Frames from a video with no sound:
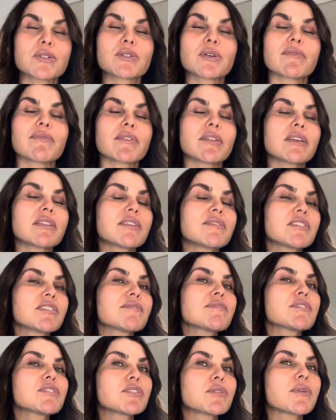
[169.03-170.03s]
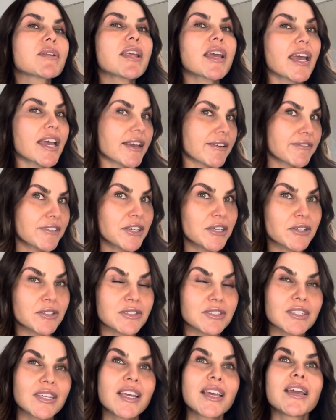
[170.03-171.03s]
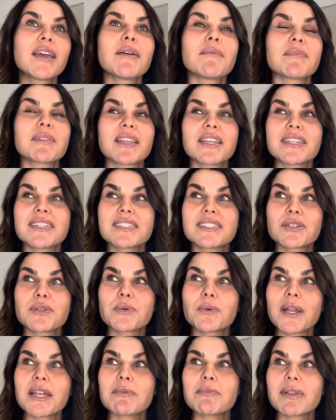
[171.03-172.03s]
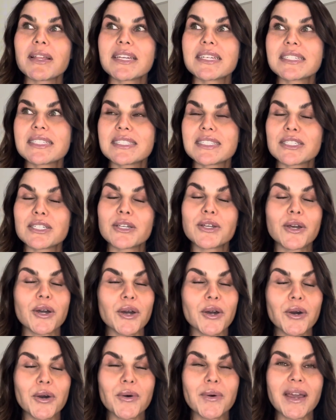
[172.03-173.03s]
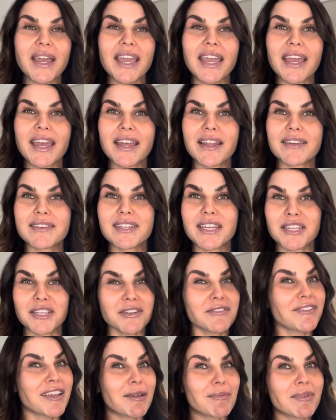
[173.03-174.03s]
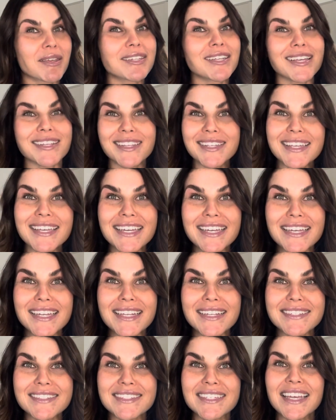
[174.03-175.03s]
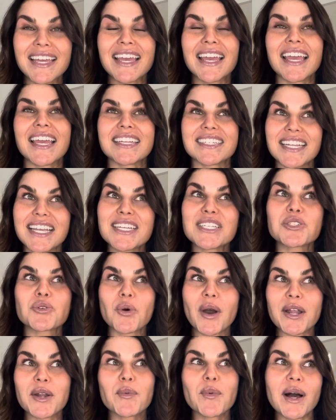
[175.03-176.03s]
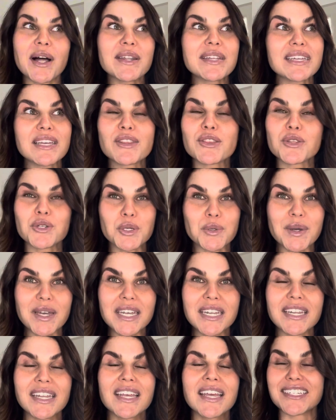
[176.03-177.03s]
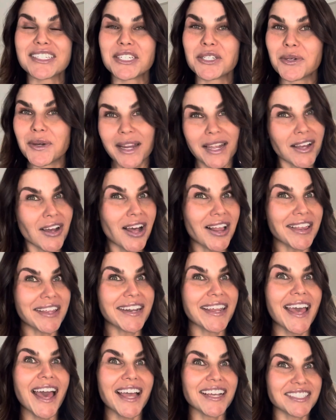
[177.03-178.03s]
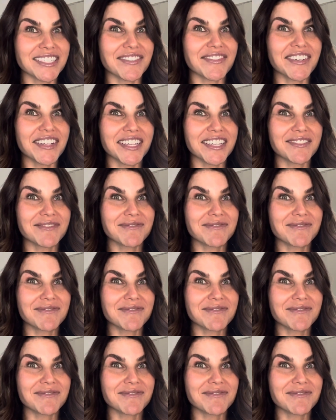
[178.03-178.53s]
So I've only lived here for 2.5 years. But that is a great place to go and take your family, take the kids. It takes quite a while to get through it. It's a great holiday activity.